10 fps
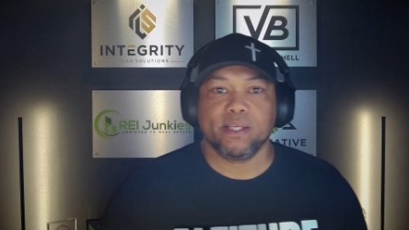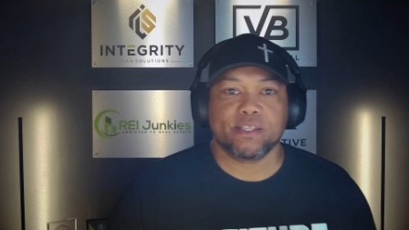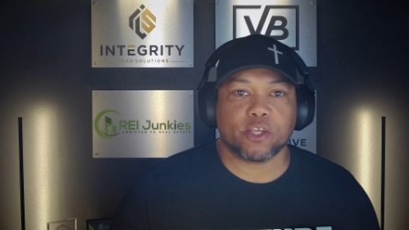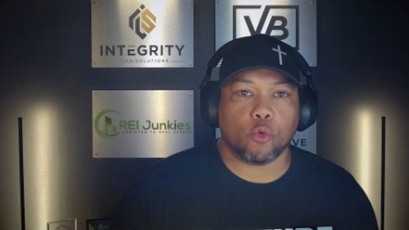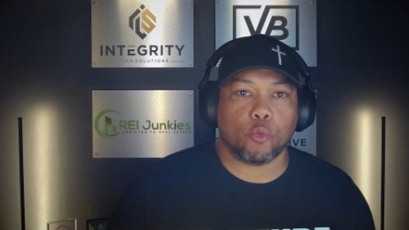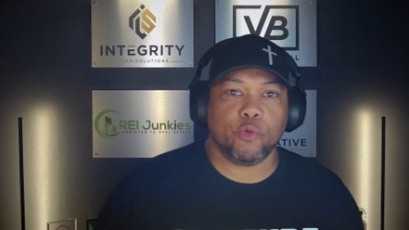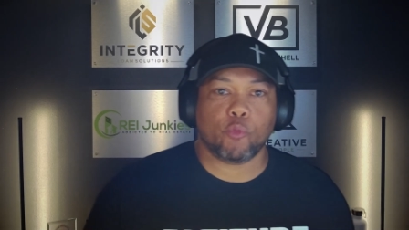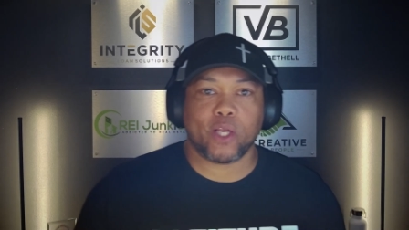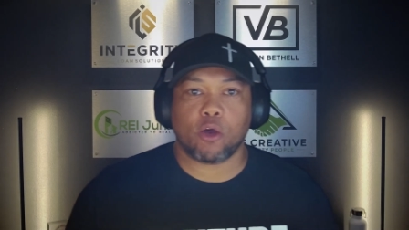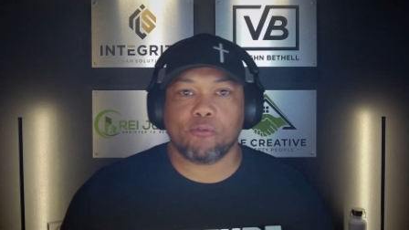So we
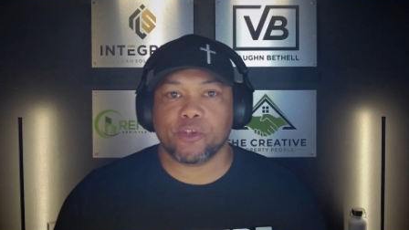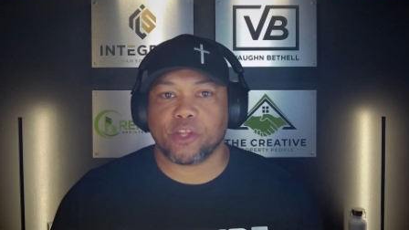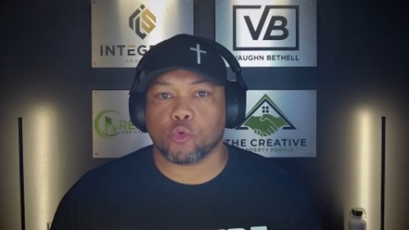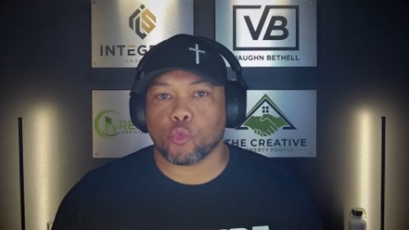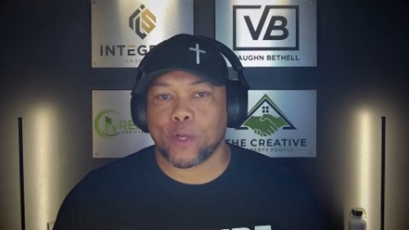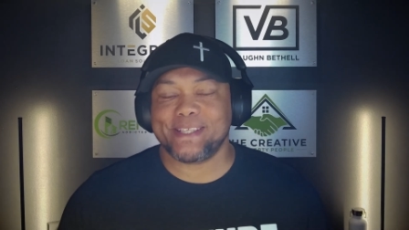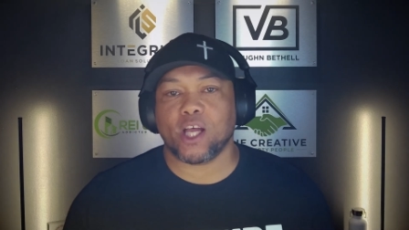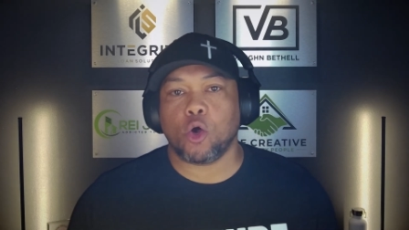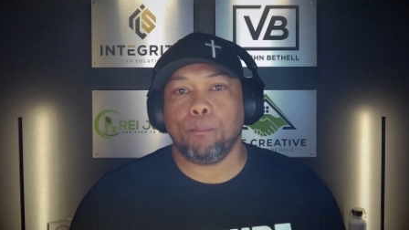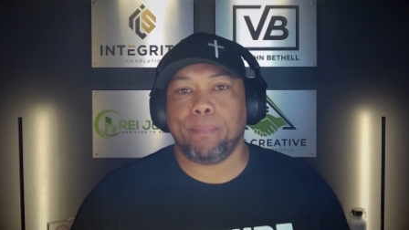went over the rent
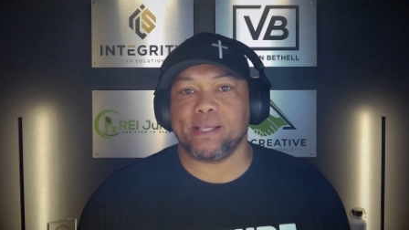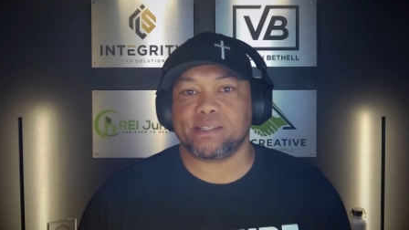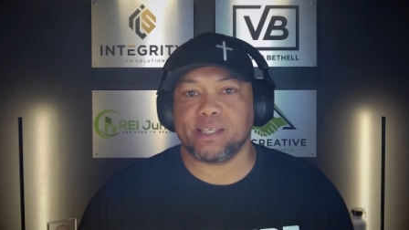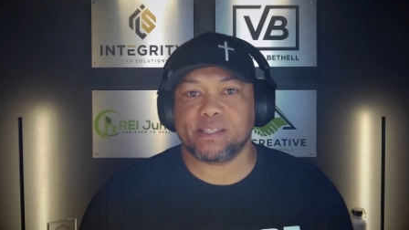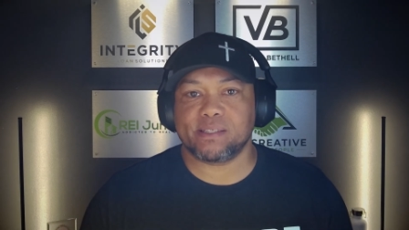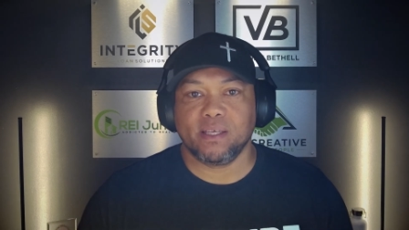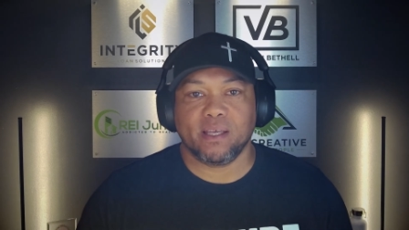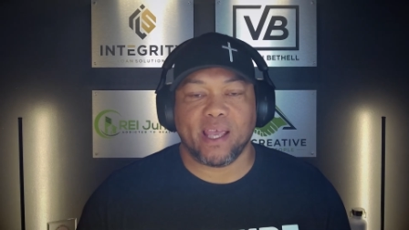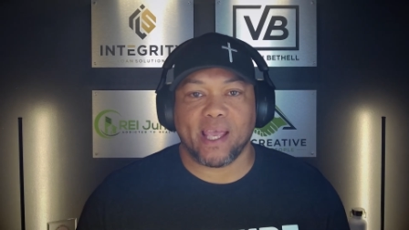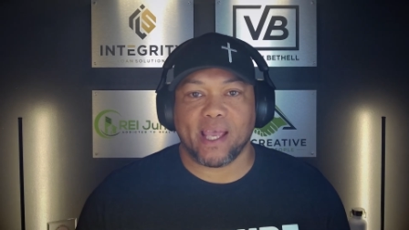to own basics
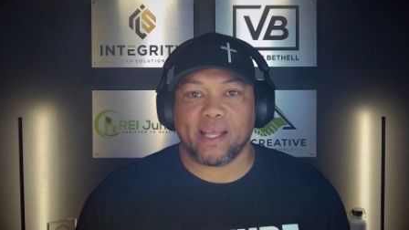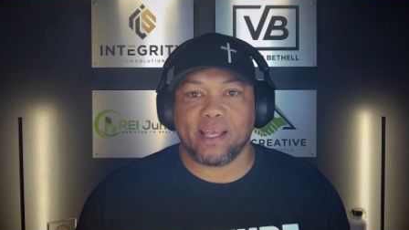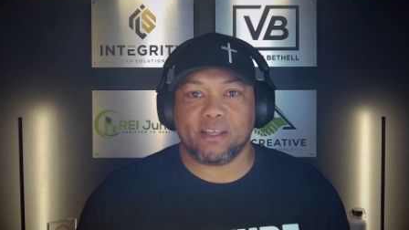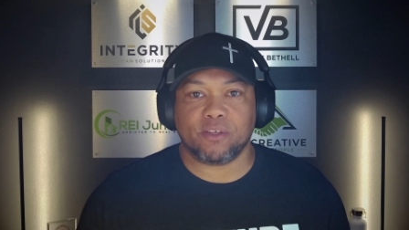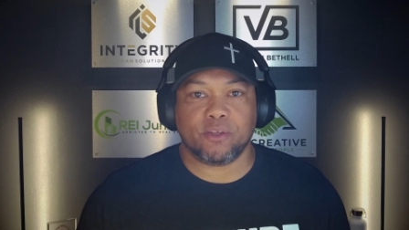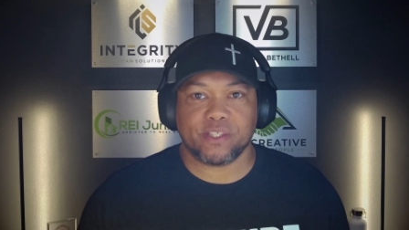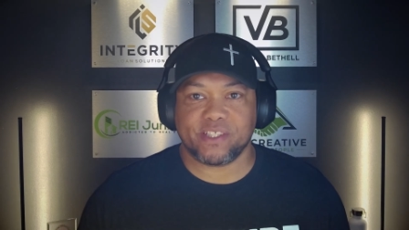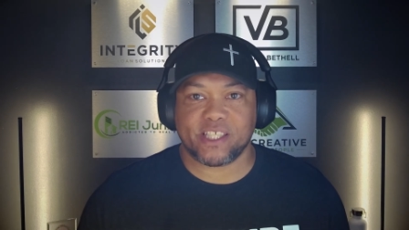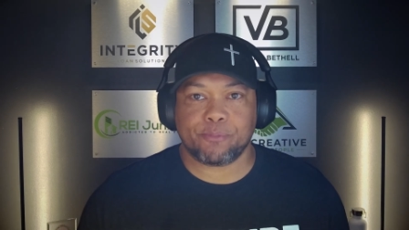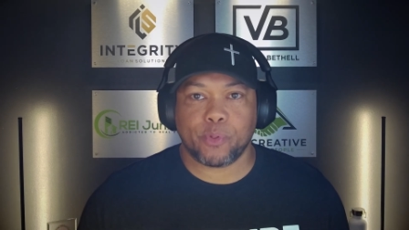and, and
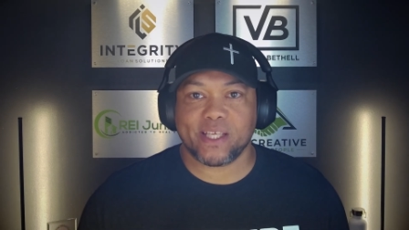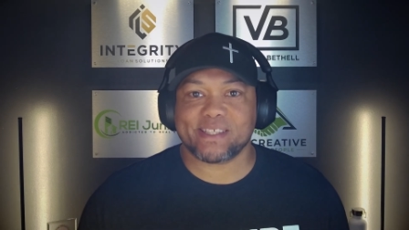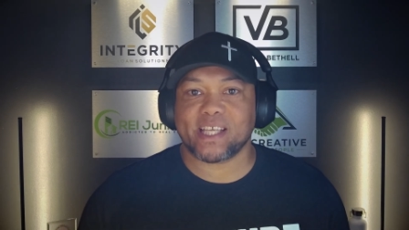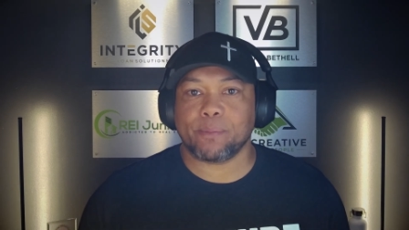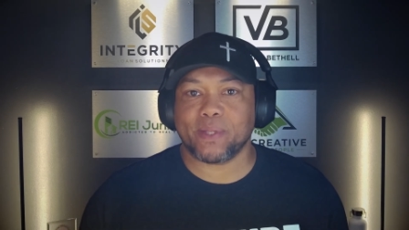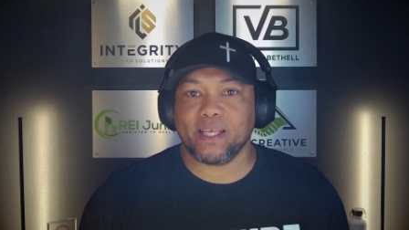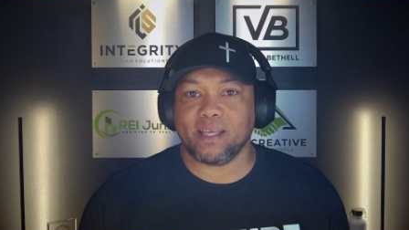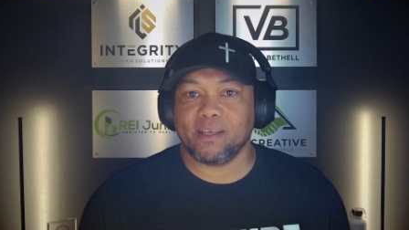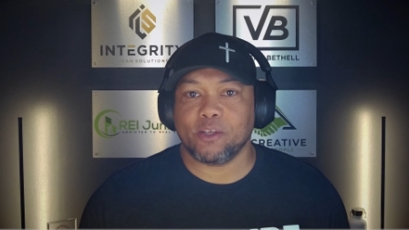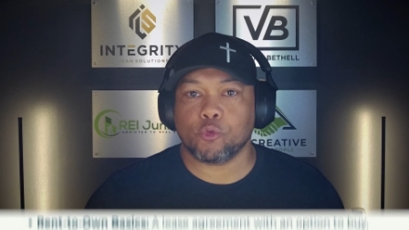just put it simply,
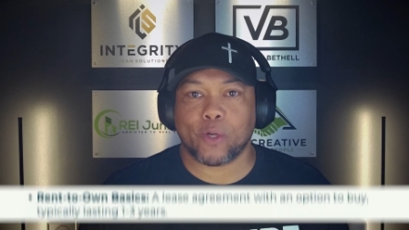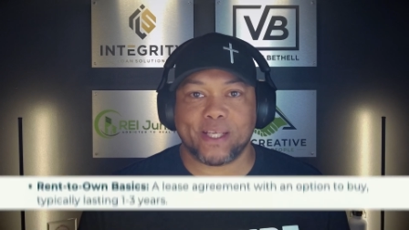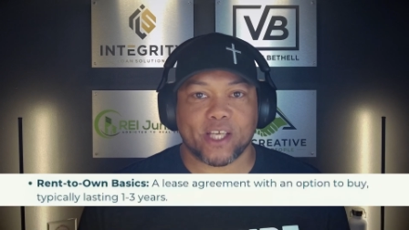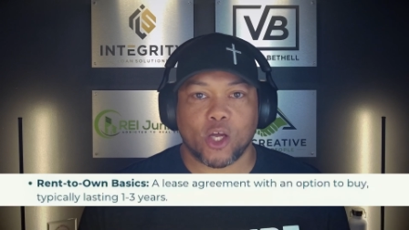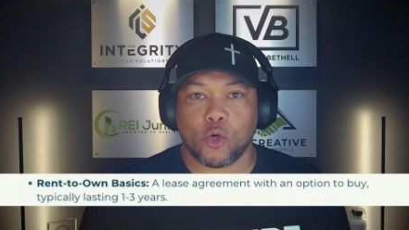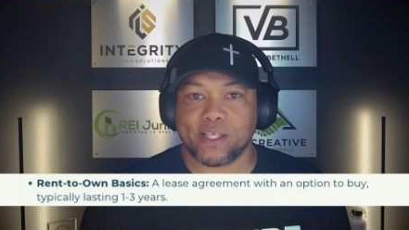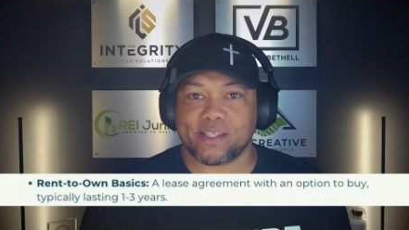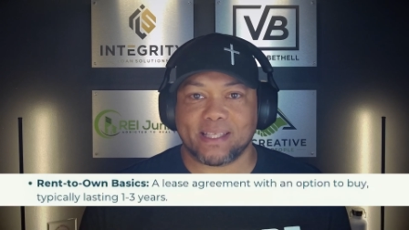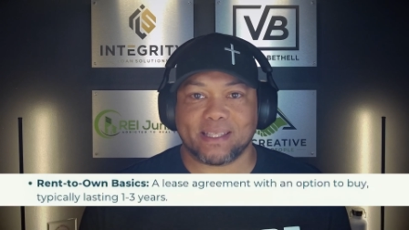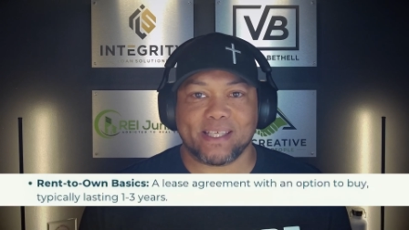rent to own
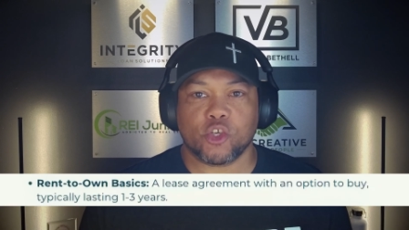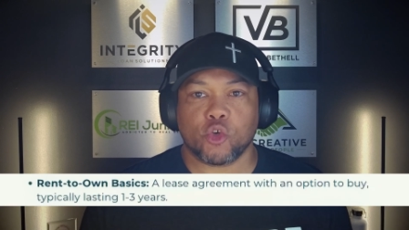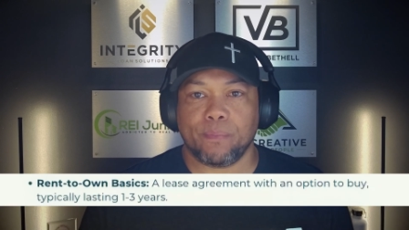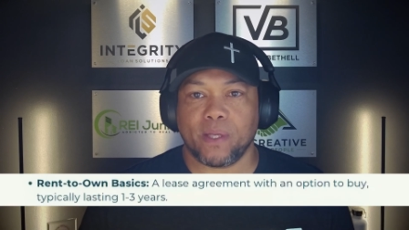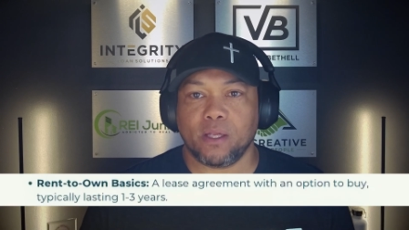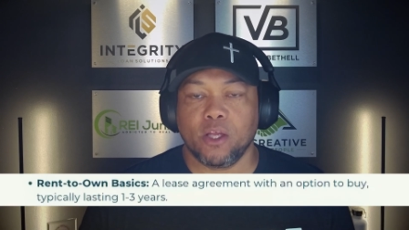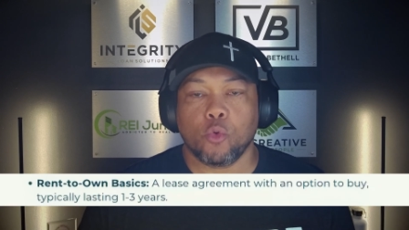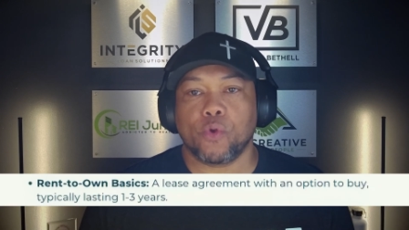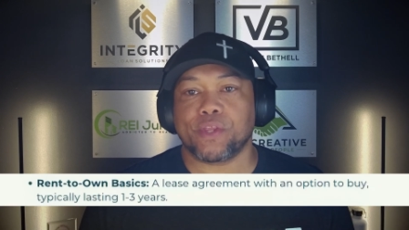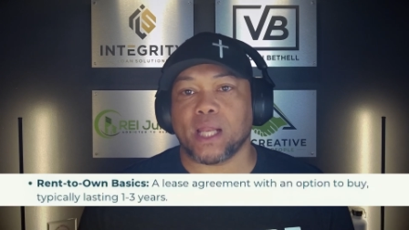is a lease agreement
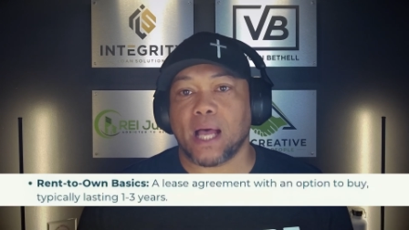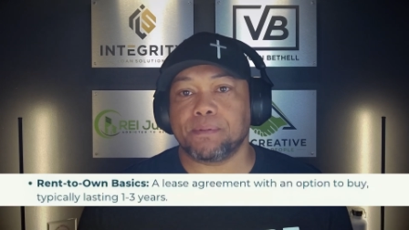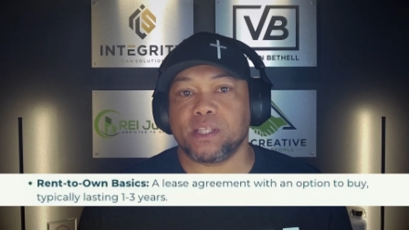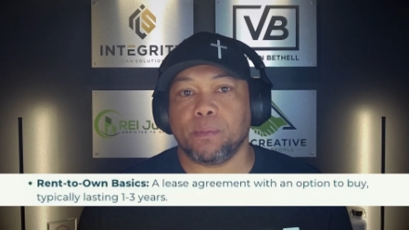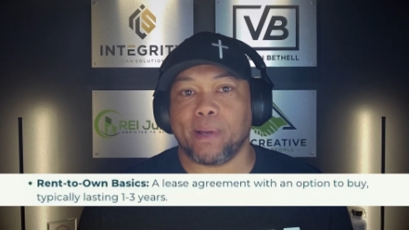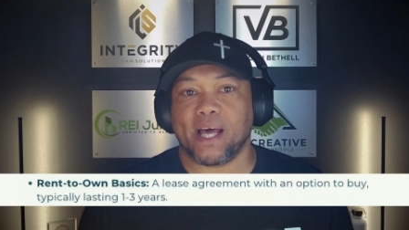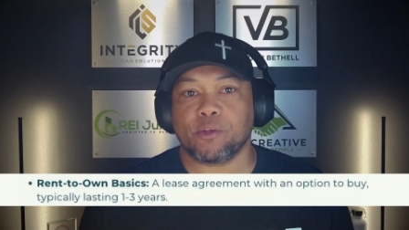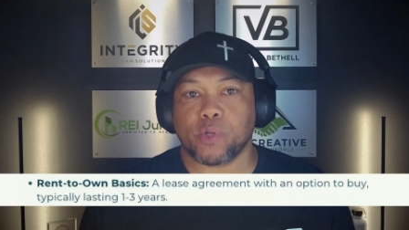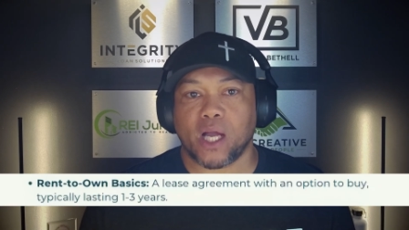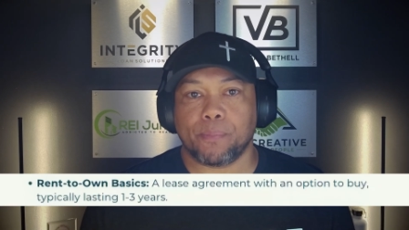with an option to buy
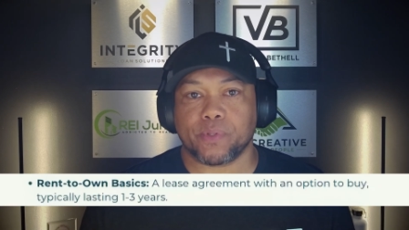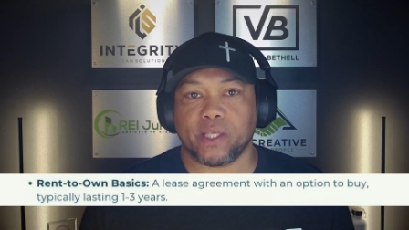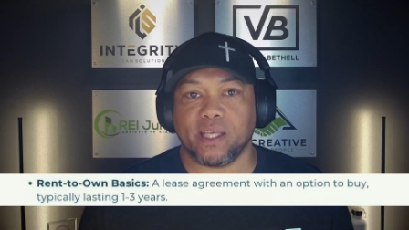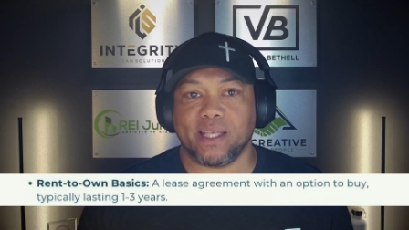the property.